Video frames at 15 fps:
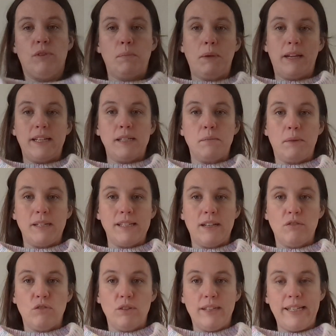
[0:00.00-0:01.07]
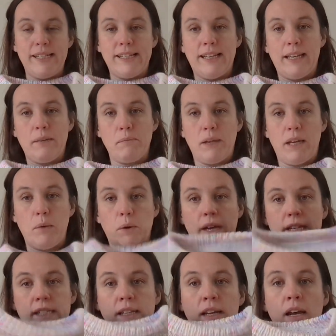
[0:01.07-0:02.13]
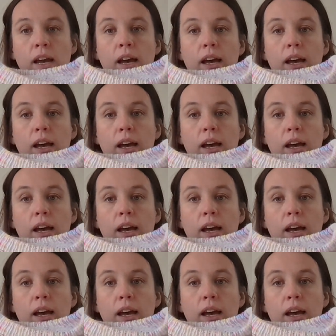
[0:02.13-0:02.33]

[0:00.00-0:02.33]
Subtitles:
replaced my central heating in many ways.